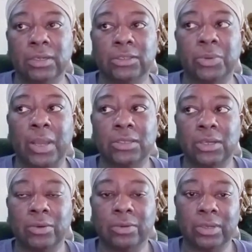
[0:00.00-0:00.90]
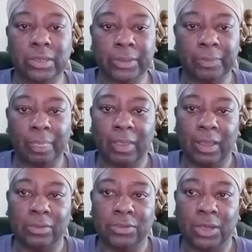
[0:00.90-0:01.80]
So I told her.
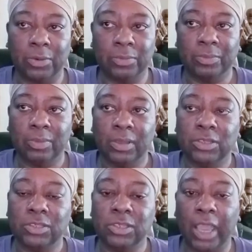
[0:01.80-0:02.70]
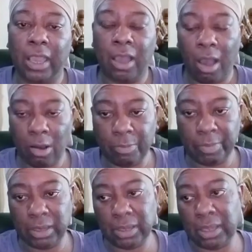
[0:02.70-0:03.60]
So she had called
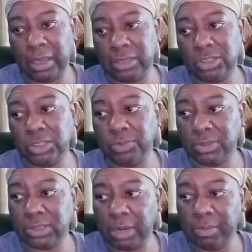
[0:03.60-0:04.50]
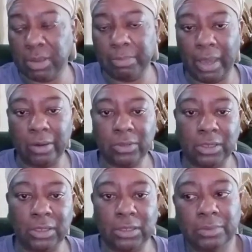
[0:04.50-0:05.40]
me and she was telling me about
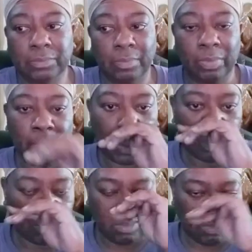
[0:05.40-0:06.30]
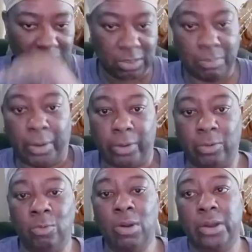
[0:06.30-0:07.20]
some
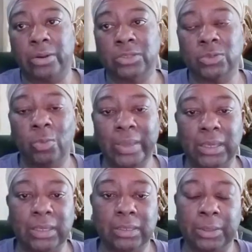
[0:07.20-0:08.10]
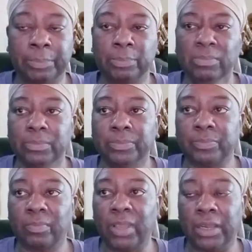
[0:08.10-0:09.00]
marijuana, some weed.
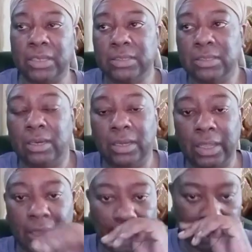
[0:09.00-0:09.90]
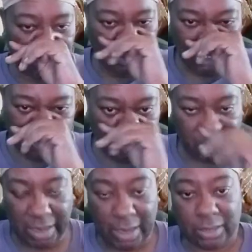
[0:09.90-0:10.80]
And it's excuse
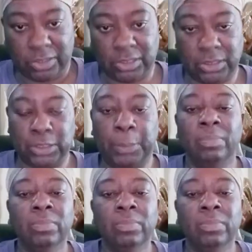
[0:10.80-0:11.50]
my allergies.